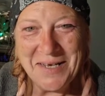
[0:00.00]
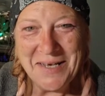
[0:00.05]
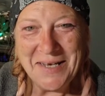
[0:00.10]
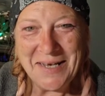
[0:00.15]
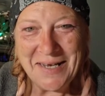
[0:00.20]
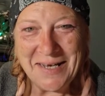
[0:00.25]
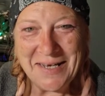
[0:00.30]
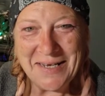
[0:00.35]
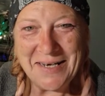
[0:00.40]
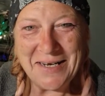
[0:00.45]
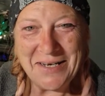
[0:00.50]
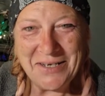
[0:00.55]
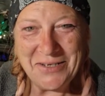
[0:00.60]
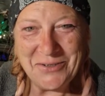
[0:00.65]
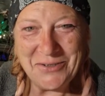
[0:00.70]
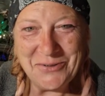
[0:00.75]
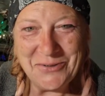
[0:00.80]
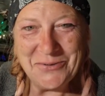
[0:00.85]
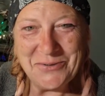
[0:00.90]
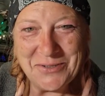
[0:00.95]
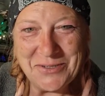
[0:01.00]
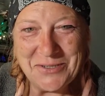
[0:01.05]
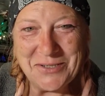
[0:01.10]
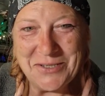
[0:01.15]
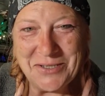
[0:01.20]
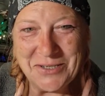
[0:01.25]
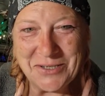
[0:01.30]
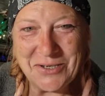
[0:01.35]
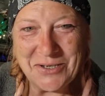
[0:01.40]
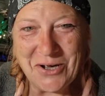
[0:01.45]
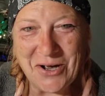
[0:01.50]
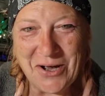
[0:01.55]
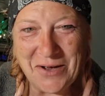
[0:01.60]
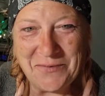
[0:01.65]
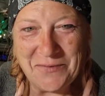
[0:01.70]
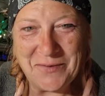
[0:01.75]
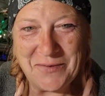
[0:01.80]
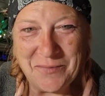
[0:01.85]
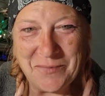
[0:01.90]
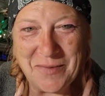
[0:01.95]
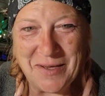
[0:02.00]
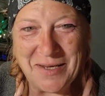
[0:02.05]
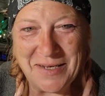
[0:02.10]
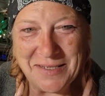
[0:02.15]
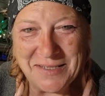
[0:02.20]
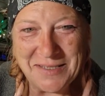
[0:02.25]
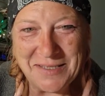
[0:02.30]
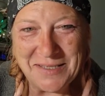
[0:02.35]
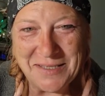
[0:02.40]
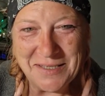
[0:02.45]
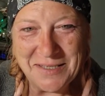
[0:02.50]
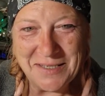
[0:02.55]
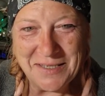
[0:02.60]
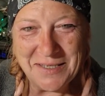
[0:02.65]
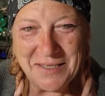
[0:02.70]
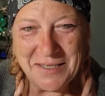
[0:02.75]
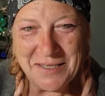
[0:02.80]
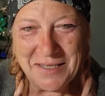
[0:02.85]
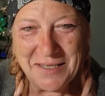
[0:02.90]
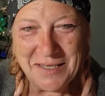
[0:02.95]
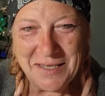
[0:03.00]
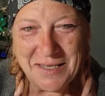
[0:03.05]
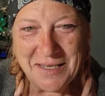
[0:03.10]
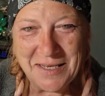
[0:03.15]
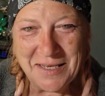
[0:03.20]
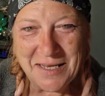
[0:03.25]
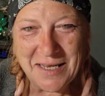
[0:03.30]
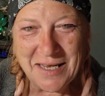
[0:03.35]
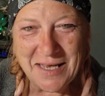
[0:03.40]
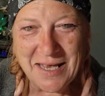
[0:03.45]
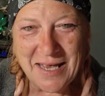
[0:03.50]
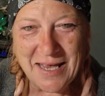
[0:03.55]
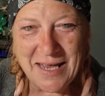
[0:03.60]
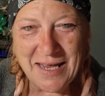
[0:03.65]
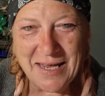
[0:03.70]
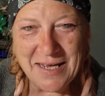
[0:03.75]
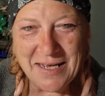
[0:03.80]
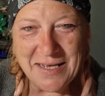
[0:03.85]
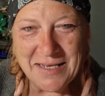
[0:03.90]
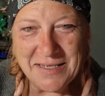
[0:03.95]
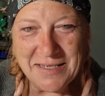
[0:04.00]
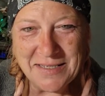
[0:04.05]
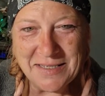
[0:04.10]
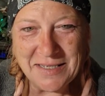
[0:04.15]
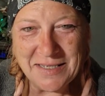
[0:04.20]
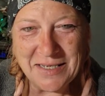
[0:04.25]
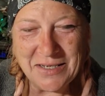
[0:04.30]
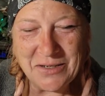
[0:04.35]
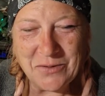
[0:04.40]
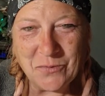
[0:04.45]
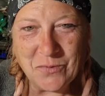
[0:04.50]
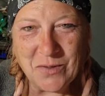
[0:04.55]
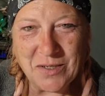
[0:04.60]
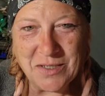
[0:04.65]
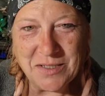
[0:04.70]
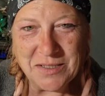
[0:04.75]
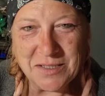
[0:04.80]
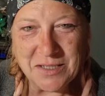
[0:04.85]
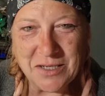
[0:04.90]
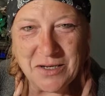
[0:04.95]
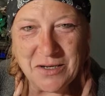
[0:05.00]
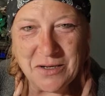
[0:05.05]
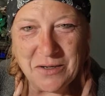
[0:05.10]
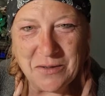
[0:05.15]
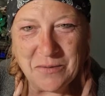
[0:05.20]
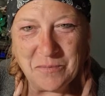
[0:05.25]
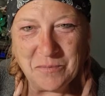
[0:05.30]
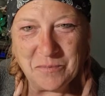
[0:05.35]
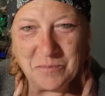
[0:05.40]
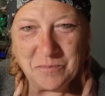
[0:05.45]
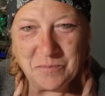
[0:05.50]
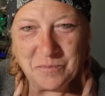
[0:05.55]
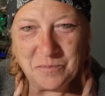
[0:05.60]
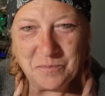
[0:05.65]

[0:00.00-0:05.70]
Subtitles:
And I used the coffee mate, and it was the